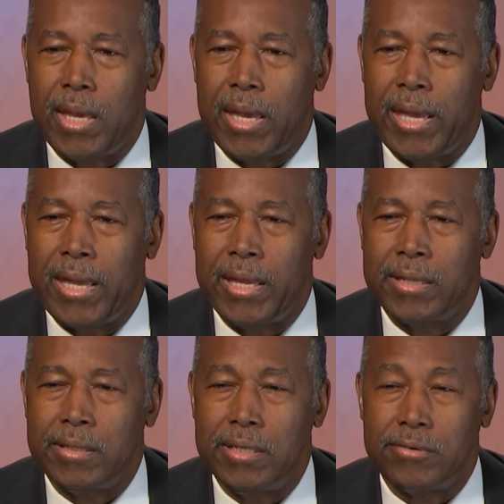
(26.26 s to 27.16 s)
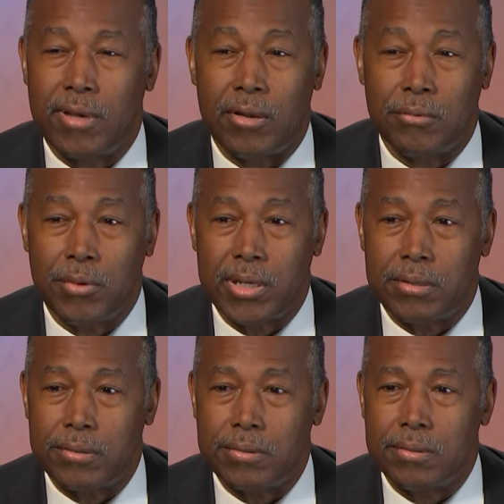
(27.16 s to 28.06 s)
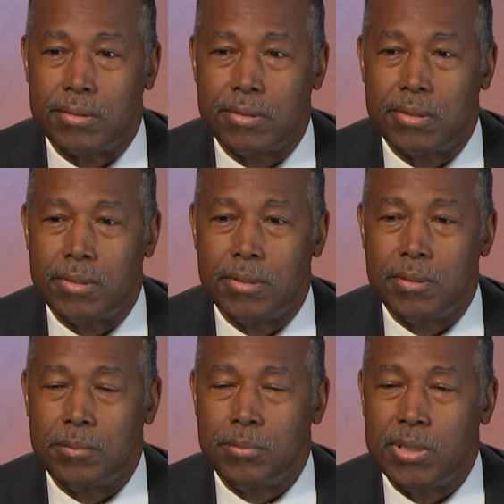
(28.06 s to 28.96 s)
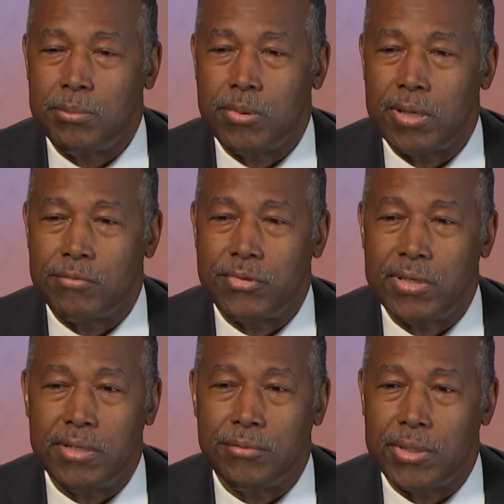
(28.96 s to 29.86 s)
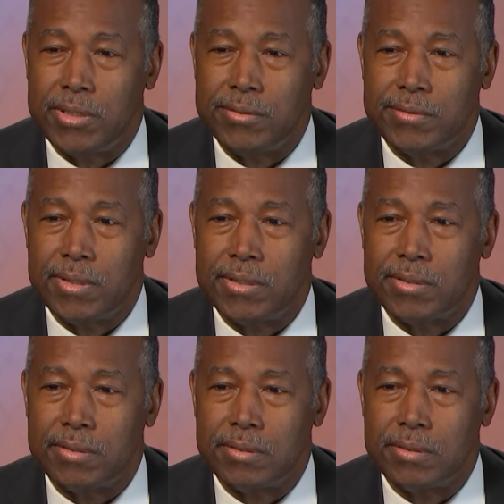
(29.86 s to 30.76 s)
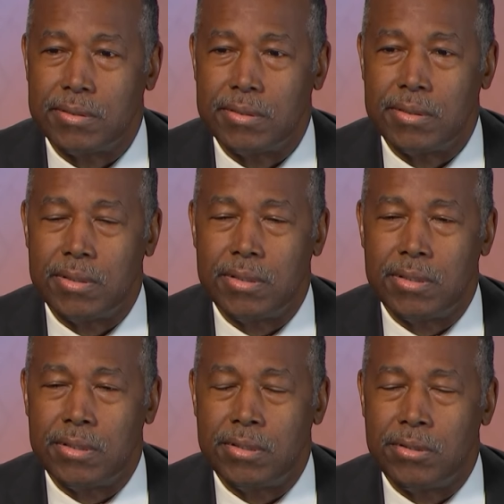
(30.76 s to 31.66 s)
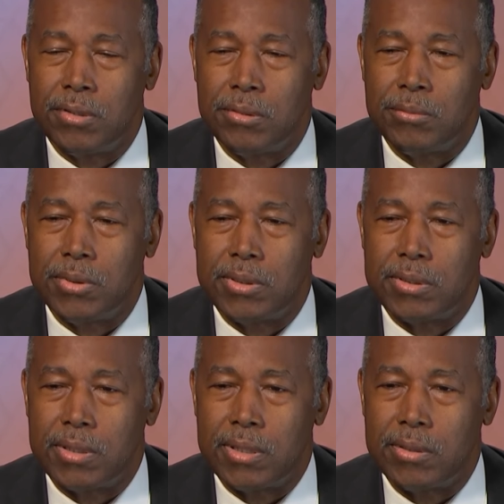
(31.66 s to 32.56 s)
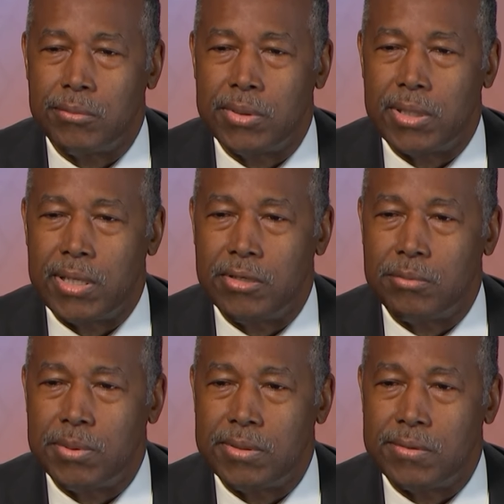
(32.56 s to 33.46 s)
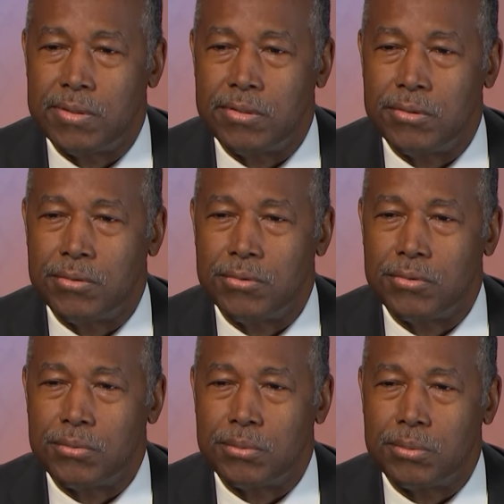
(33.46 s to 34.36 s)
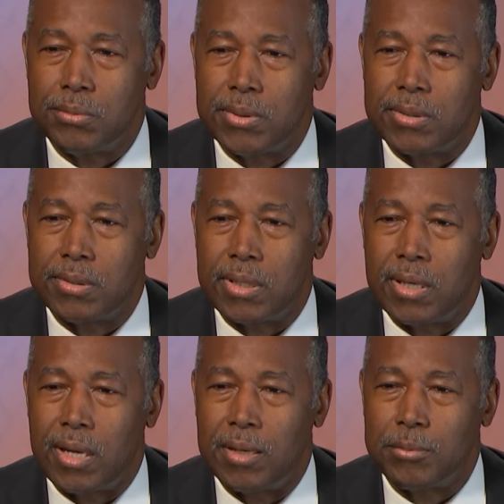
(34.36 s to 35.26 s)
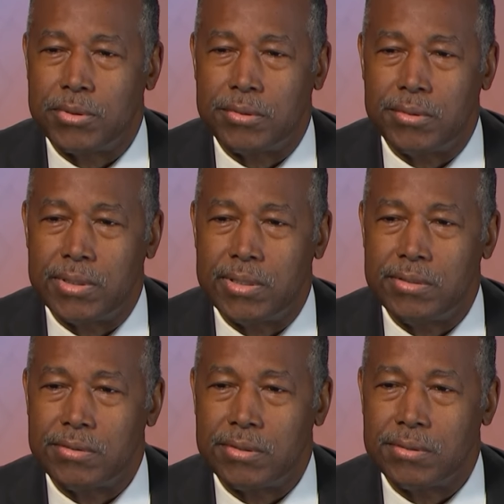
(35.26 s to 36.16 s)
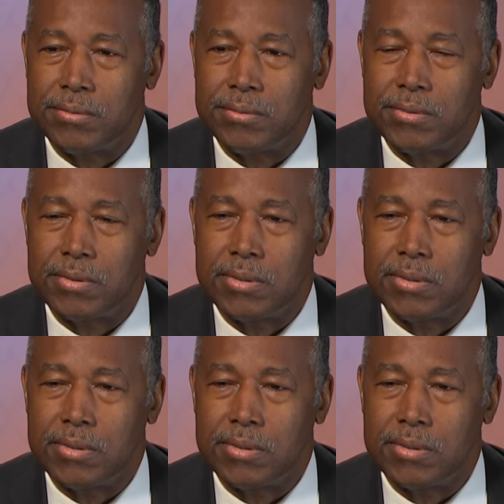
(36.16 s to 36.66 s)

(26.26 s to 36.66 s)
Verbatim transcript: And he's got a record people have seen what he's done. You know, with, uh, with HBCUs, with uh, opportunity zones,